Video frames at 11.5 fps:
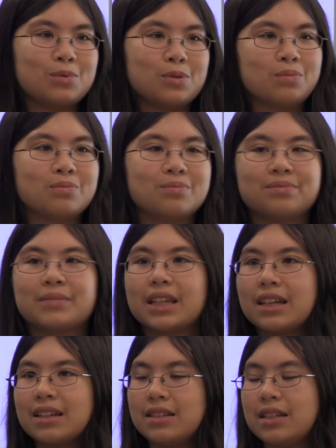well, mm
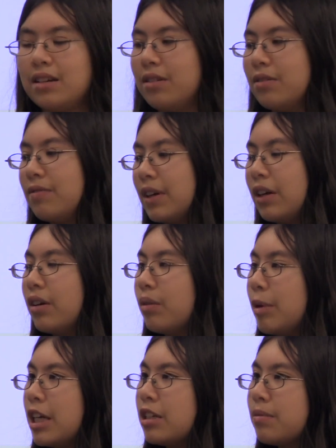-hmm. sticking your finger at
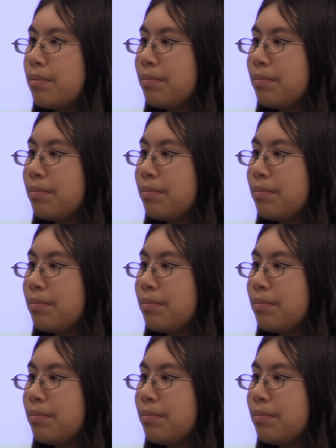the page.